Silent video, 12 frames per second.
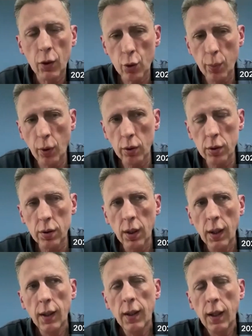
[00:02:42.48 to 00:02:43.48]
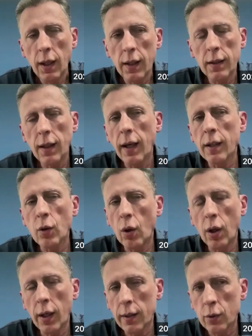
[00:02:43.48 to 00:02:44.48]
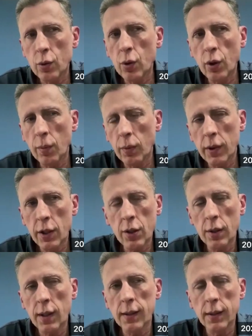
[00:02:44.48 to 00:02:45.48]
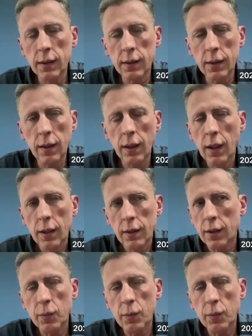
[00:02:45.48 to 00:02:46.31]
support and the documentation existing